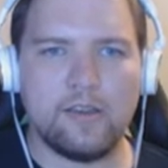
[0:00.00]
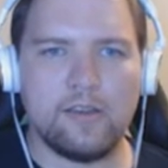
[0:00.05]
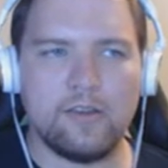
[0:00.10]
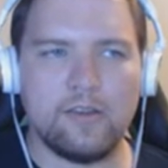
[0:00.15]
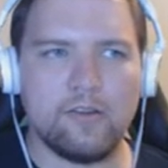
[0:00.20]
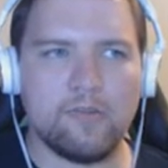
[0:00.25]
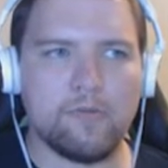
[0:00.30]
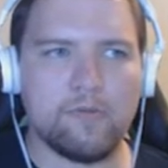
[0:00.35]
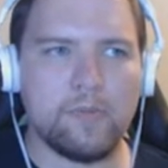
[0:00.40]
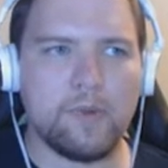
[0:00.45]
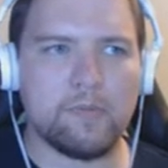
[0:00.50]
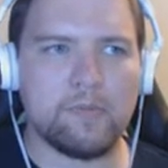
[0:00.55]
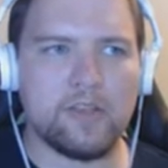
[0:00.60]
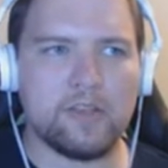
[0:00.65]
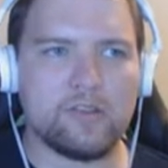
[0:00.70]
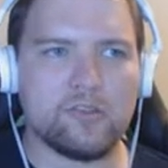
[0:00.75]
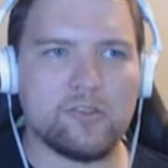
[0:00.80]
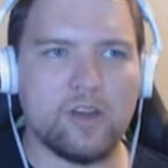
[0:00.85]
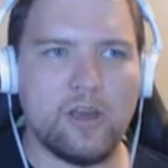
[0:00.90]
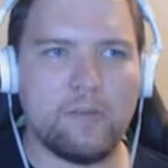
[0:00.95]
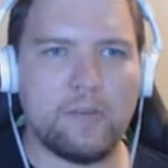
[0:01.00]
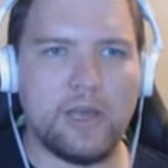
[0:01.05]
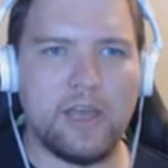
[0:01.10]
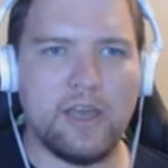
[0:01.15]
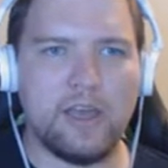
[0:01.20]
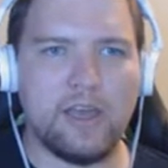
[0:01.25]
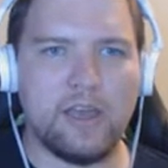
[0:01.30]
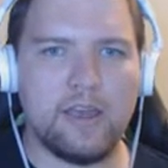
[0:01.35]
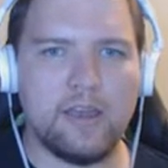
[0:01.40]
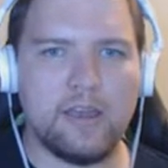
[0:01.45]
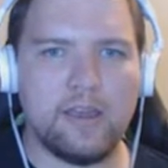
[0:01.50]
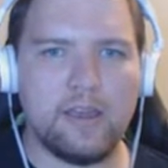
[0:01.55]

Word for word: You don't remember the trauma.